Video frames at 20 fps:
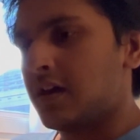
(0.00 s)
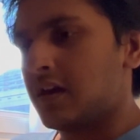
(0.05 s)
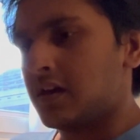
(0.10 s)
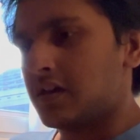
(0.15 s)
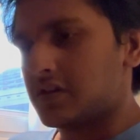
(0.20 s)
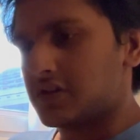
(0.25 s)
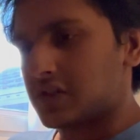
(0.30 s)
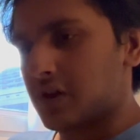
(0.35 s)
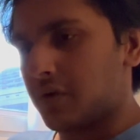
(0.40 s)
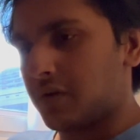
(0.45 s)

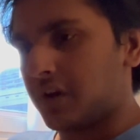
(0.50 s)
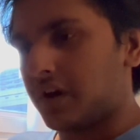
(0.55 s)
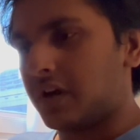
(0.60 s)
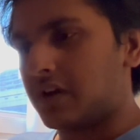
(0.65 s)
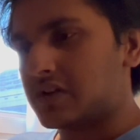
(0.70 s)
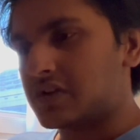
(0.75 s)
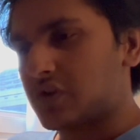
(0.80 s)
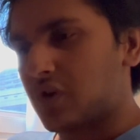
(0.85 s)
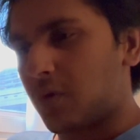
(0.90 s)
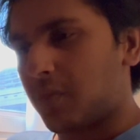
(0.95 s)
So you got
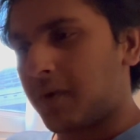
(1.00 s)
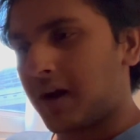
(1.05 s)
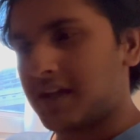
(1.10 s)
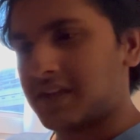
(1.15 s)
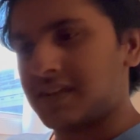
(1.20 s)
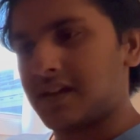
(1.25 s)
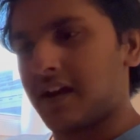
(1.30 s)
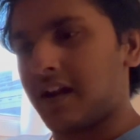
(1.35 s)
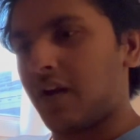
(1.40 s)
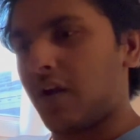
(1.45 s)
to scroll
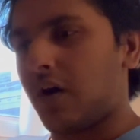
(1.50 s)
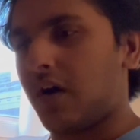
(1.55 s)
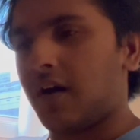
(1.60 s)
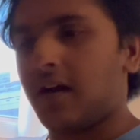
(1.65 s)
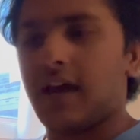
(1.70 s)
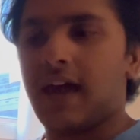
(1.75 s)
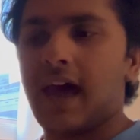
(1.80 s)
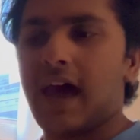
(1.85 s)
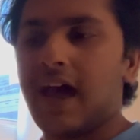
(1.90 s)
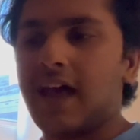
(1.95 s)
past that,
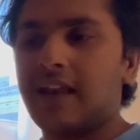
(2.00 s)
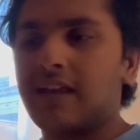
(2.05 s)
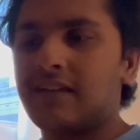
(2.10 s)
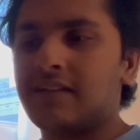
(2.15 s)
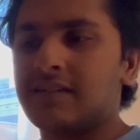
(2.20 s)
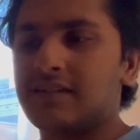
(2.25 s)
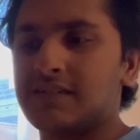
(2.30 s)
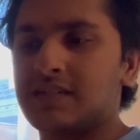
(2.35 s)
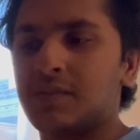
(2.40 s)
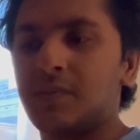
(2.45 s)

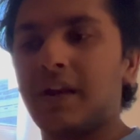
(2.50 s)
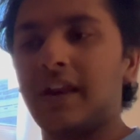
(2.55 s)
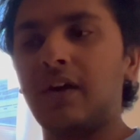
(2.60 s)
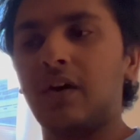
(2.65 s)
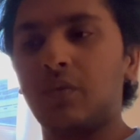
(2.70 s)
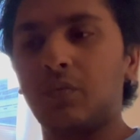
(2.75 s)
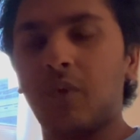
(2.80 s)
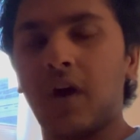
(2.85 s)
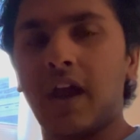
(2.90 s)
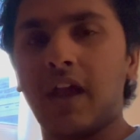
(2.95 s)
and depending
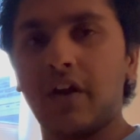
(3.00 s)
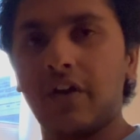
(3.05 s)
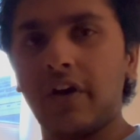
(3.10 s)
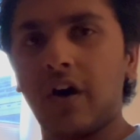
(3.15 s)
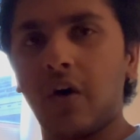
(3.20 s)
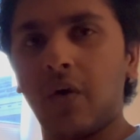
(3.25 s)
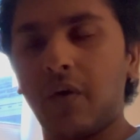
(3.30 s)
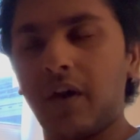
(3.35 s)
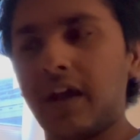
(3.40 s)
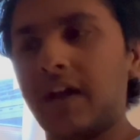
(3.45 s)
on where you're
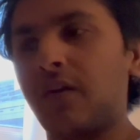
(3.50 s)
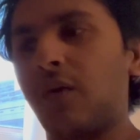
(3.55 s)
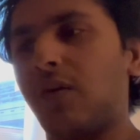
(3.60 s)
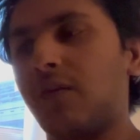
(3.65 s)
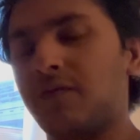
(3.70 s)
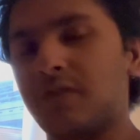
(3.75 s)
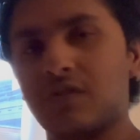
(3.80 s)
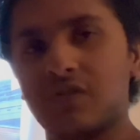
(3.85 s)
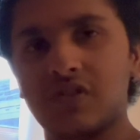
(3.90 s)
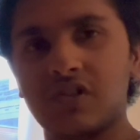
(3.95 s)
going, or
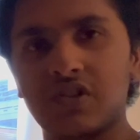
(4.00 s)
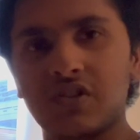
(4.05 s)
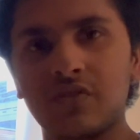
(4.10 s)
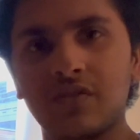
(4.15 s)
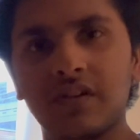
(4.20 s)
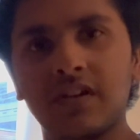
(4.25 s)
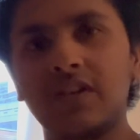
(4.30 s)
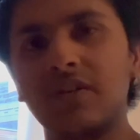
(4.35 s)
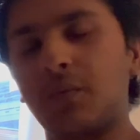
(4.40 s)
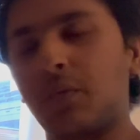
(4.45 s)
if you're a
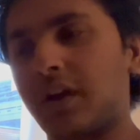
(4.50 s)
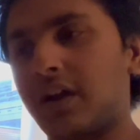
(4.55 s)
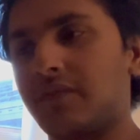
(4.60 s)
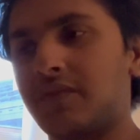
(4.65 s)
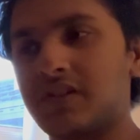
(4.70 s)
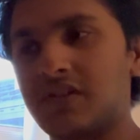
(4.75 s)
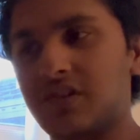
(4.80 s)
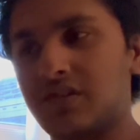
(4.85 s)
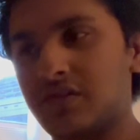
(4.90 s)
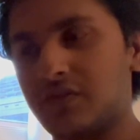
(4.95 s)
student or
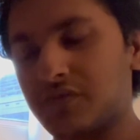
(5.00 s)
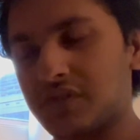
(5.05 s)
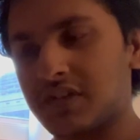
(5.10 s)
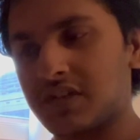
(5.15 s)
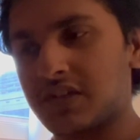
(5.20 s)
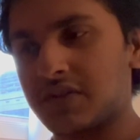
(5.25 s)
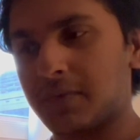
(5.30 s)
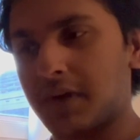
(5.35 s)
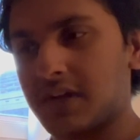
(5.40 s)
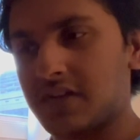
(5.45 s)
whatever your
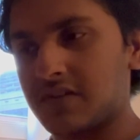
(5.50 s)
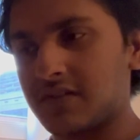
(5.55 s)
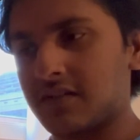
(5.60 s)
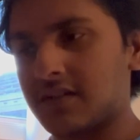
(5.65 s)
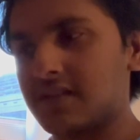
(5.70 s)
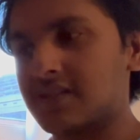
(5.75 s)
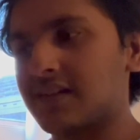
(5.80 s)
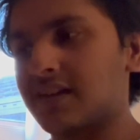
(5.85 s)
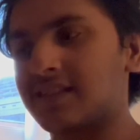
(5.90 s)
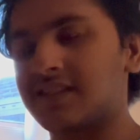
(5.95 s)
situation
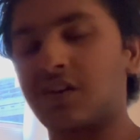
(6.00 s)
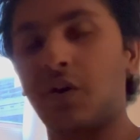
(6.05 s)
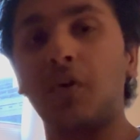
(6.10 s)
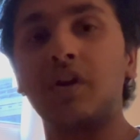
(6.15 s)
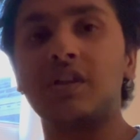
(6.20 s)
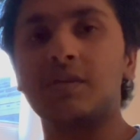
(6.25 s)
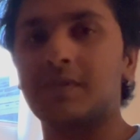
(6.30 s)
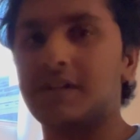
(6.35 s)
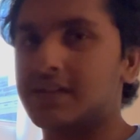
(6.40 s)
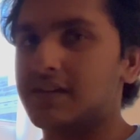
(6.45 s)
is, it's
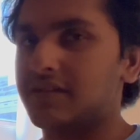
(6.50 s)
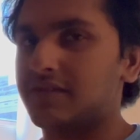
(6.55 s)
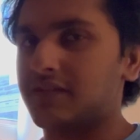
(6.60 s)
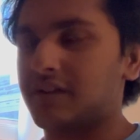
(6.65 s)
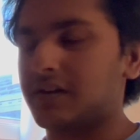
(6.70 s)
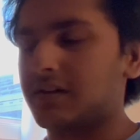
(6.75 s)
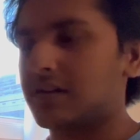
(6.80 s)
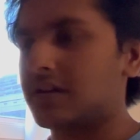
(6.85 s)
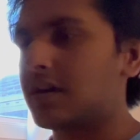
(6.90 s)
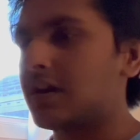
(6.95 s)
going to be
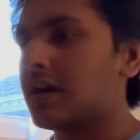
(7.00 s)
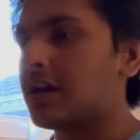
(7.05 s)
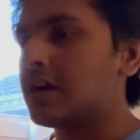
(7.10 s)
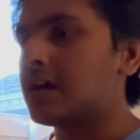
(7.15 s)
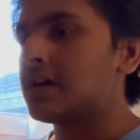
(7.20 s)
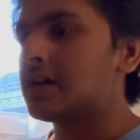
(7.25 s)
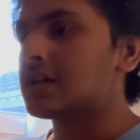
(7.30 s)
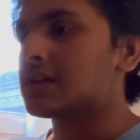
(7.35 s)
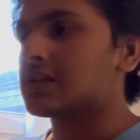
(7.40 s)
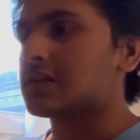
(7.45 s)
different.
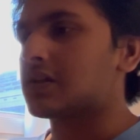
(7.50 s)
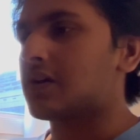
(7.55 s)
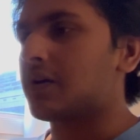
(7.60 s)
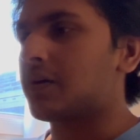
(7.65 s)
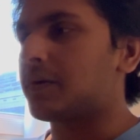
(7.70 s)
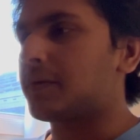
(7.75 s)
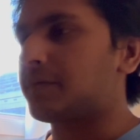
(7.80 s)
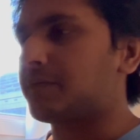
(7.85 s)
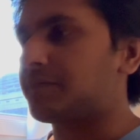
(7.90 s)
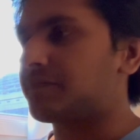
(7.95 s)

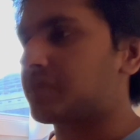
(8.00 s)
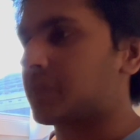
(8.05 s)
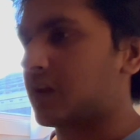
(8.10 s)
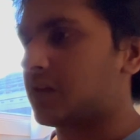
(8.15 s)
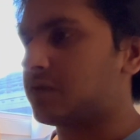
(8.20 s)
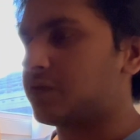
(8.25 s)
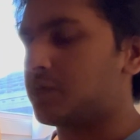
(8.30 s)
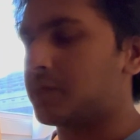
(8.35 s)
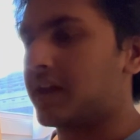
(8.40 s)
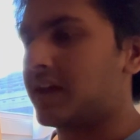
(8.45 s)
So
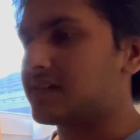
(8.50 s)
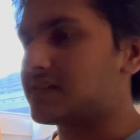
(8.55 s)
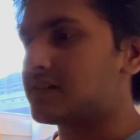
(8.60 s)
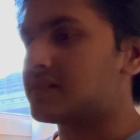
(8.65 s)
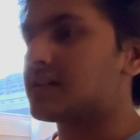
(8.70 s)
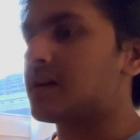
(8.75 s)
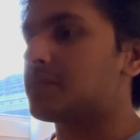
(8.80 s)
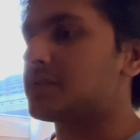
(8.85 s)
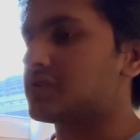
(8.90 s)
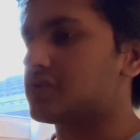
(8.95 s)
for me,
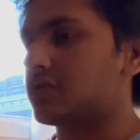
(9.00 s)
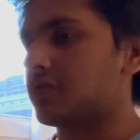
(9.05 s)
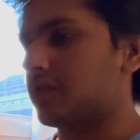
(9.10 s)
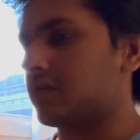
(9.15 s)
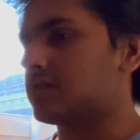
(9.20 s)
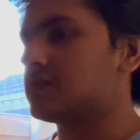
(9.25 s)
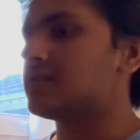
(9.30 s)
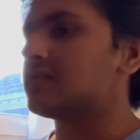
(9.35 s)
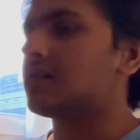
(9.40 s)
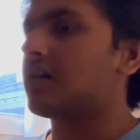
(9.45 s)
since I'm a
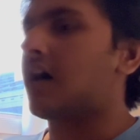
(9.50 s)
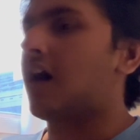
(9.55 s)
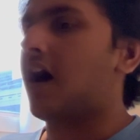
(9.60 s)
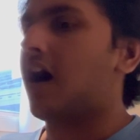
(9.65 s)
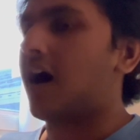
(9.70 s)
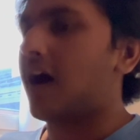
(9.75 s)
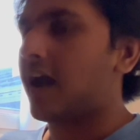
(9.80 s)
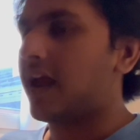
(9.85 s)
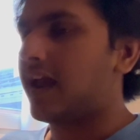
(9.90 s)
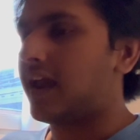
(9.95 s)
student,
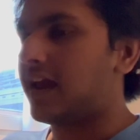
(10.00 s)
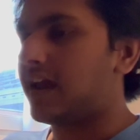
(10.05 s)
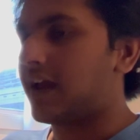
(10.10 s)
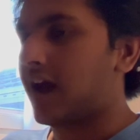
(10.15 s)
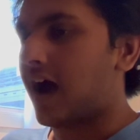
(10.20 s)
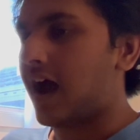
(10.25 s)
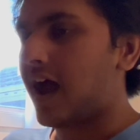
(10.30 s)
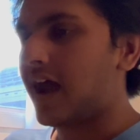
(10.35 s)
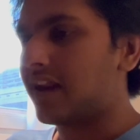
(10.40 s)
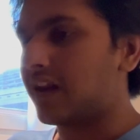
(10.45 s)
I
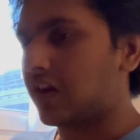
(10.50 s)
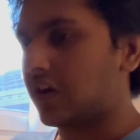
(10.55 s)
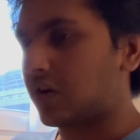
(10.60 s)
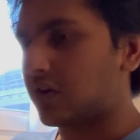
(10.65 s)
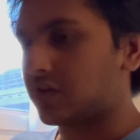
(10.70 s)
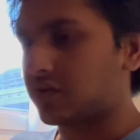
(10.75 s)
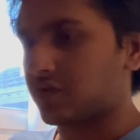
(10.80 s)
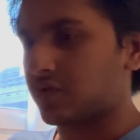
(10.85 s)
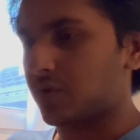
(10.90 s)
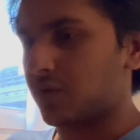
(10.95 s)
had to
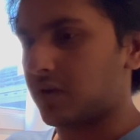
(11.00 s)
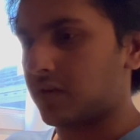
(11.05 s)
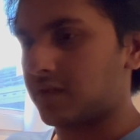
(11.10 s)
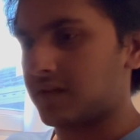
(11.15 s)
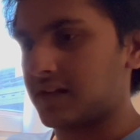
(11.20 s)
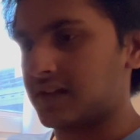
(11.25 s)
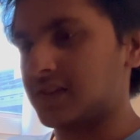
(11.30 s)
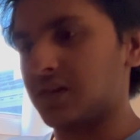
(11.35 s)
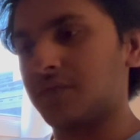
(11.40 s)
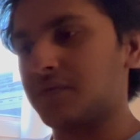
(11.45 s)
look through all of
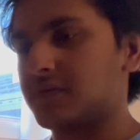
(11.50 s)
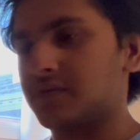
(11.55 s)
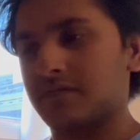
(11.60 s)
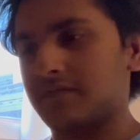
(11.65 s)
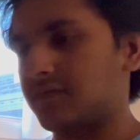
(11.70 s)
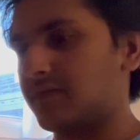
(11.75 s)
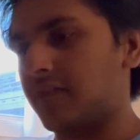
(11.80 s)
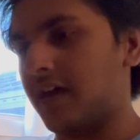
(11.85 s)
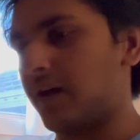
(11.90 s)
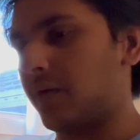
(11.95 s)
these.
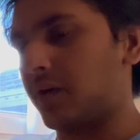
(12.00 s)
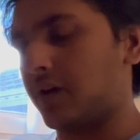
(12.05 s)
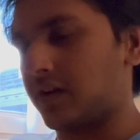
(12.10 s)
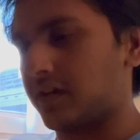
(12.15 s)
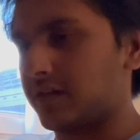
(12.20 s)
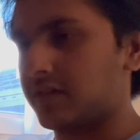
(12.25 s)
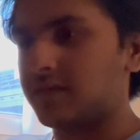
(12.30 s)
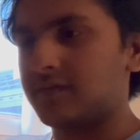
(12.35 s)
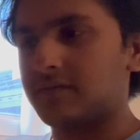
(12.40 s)
They were